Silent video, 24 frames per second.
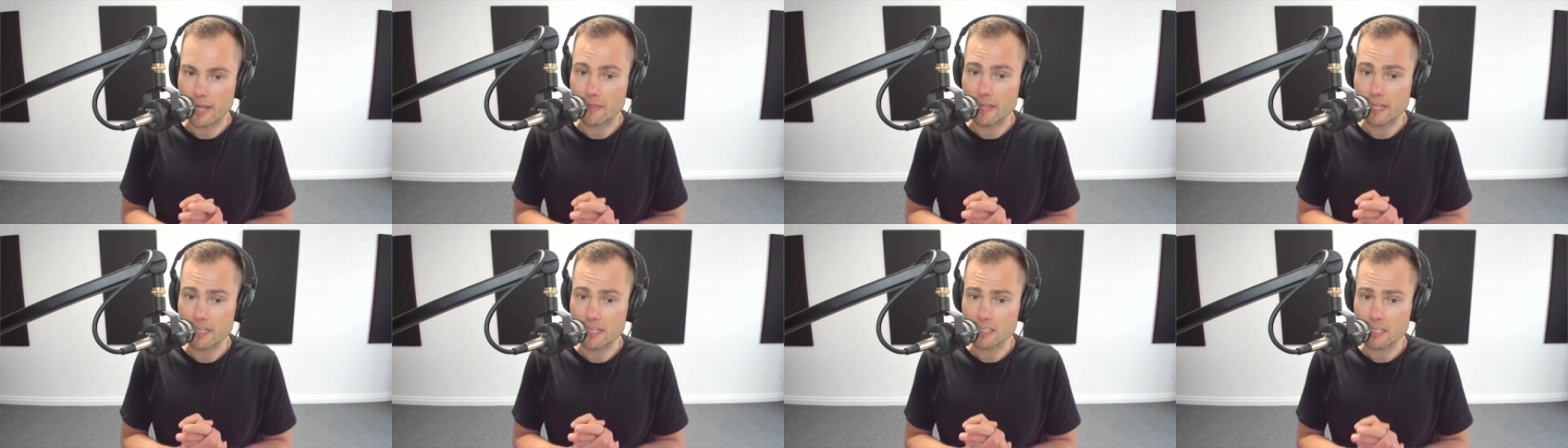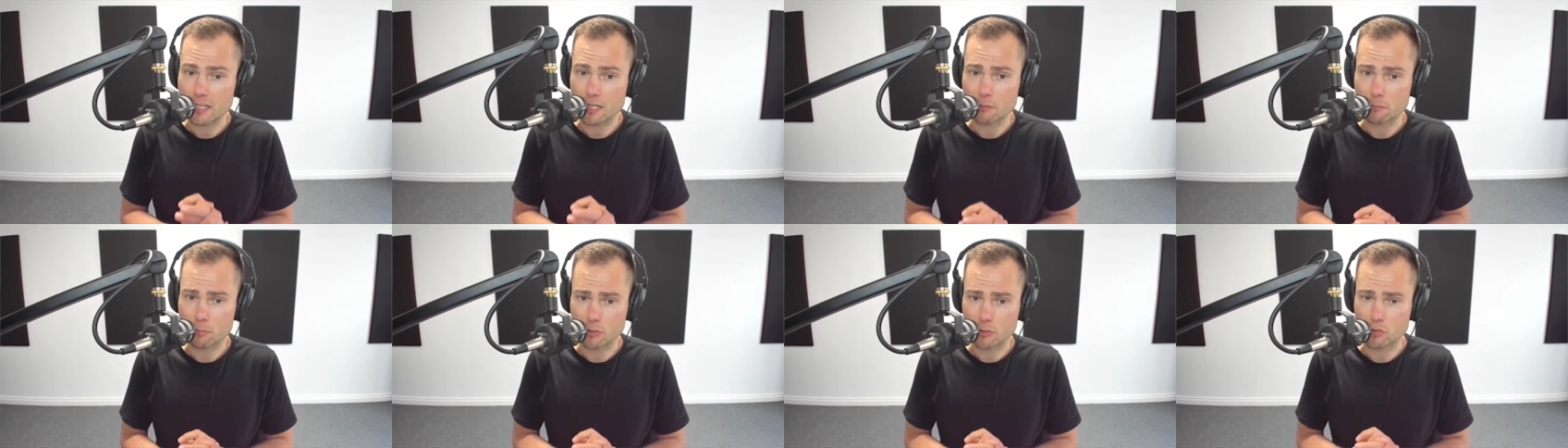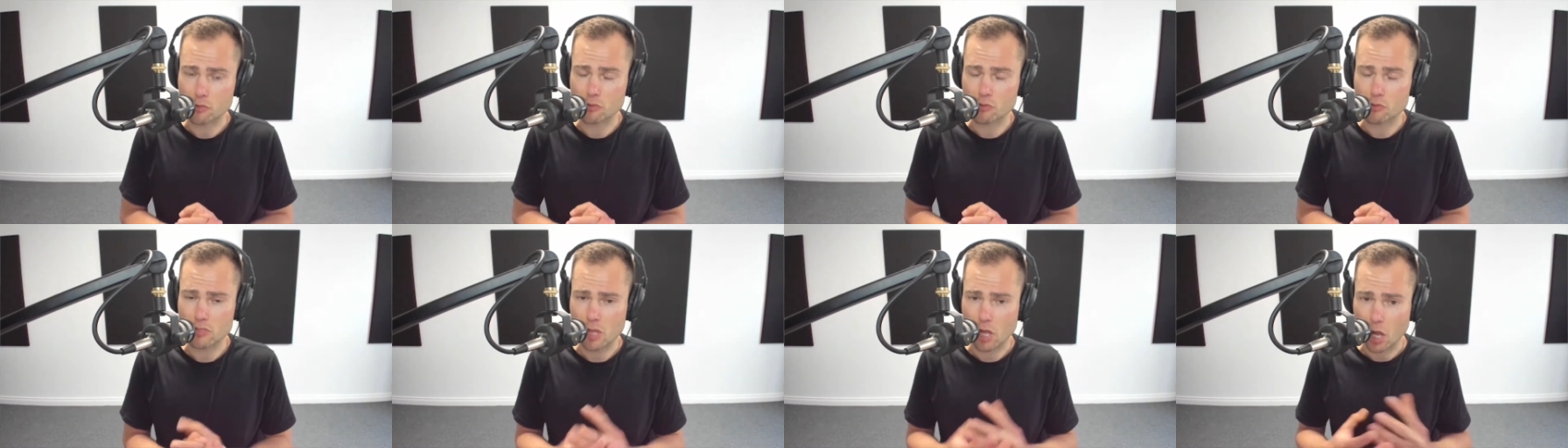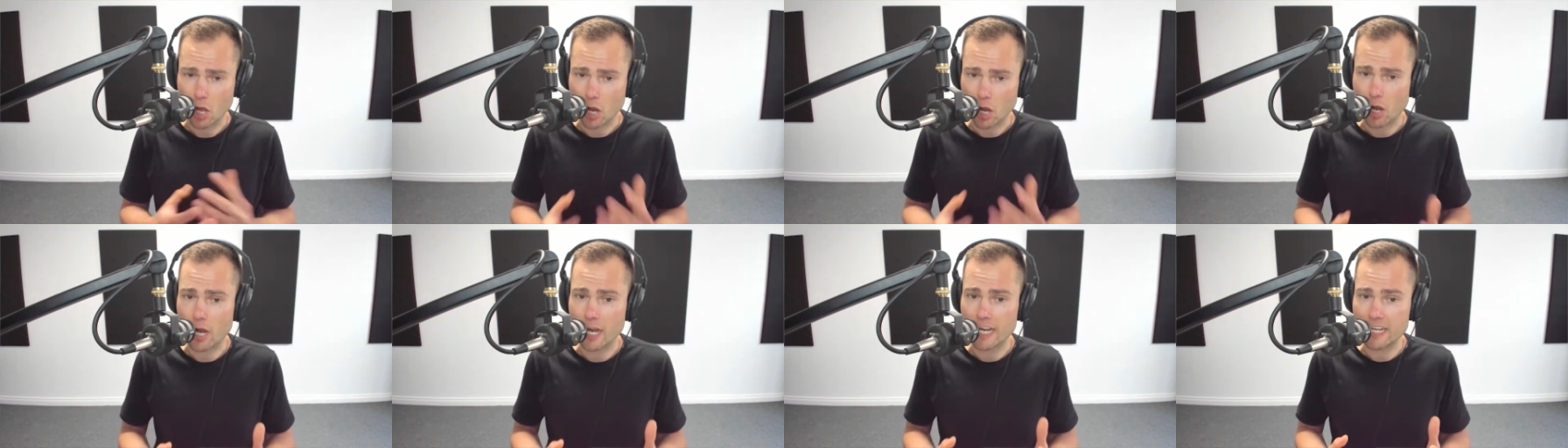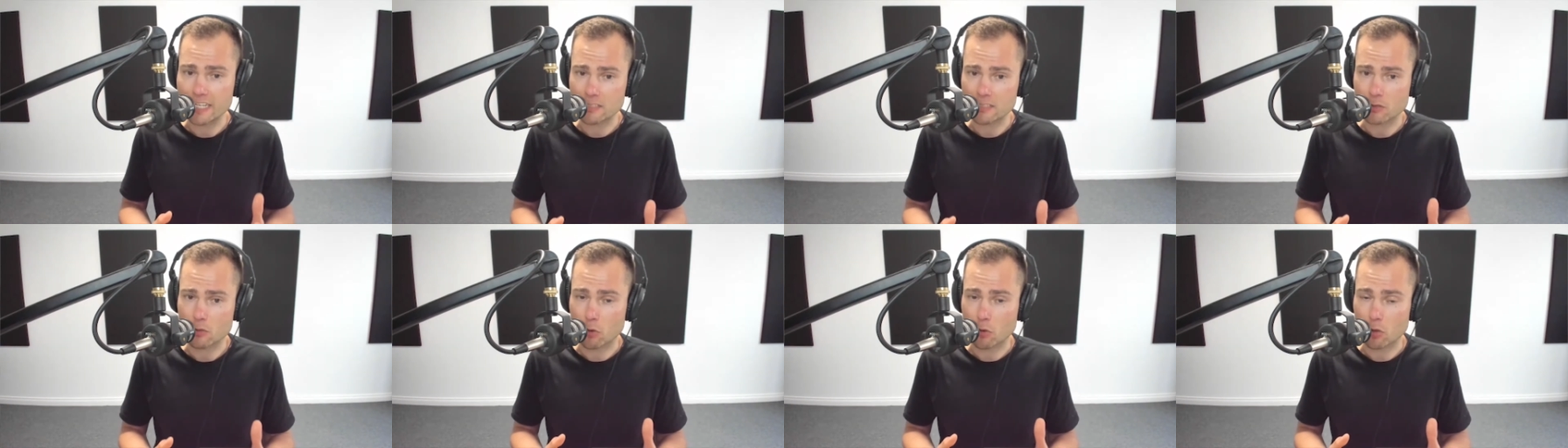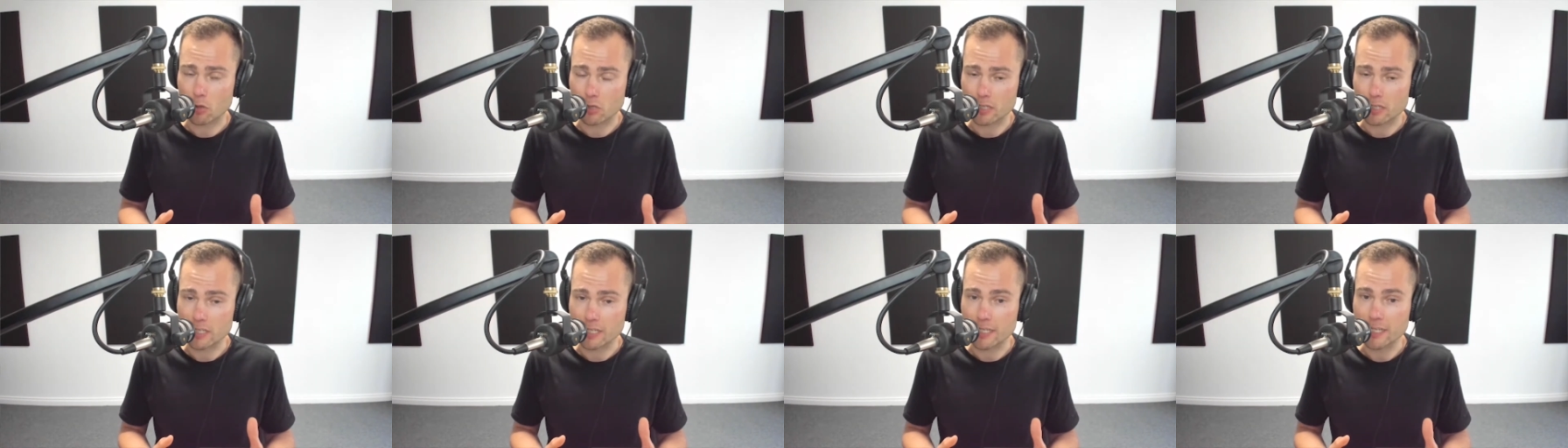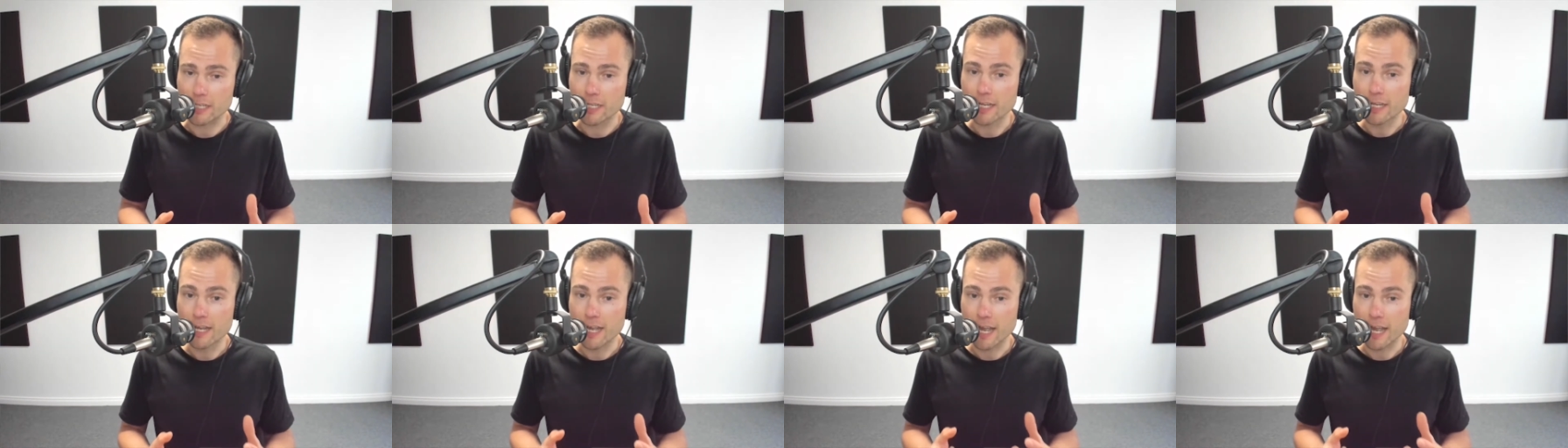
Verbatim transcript: and that's going to produce the highest quality